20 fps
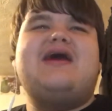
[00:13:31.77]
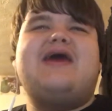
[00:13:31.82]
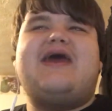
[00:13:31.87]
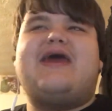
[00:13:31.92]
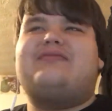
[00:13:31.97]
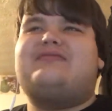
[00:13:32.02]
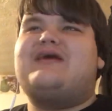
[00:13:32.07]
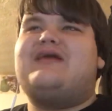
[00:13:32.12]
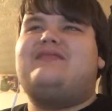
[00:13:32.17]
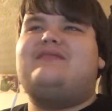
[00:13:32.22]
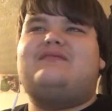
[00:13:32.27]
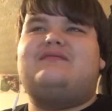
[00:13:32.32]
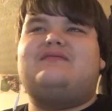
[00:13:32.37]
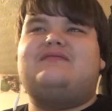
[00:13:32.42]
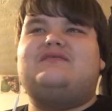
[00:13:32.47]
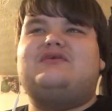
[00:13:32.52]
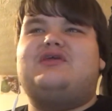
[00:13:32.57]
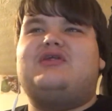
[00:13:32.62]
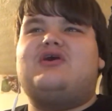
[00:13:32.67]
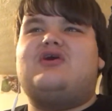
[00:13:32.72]
and then,
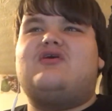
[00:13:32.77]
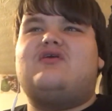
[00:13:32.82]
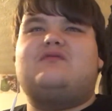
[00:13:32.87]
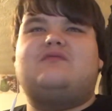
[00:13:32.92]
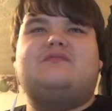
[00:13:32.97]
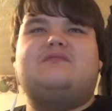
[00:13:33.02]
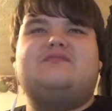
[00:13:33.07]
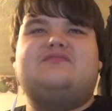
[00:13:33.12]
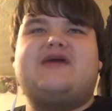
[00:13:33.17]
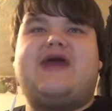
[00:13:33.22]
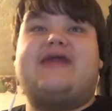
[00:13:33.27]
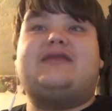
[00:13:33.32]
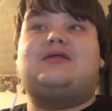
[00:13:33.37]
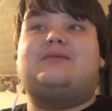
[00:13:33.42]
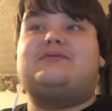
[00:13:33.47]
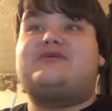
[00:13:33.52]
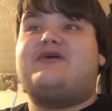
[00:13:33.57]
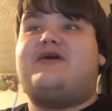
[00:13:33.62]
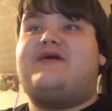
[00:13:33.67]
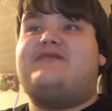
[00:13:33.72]
they end
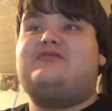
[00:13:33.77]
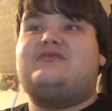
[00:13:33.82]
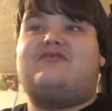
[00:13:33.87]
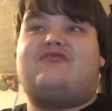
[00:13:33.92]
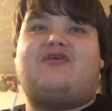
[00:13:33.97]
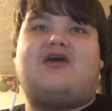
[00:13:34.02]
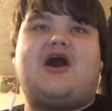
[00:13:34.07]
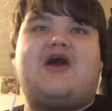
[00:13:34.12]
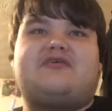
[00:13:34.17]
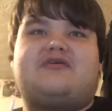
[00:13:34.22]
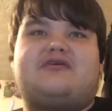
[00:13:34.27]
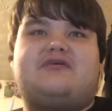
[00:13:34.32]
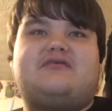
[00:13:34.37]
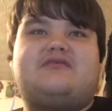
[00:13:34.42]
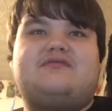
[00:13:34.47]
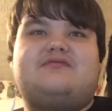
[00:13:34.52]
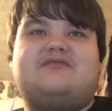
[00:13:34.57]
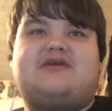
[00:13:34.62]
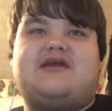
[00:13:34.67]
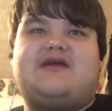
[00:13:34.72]
up killing the father
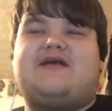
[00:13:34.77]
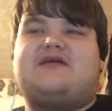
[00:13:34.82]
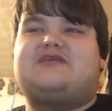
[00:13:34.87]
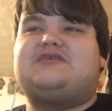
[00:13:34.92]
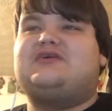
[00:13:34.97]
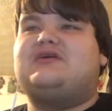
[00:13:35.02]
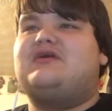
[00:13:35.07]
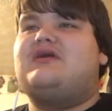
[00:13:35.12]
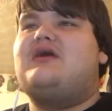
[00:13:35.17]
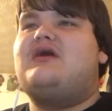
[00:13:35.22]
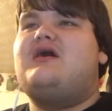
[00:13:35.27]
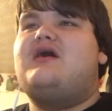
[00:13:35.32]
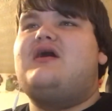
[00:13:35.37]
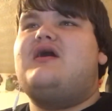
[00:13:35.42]
character.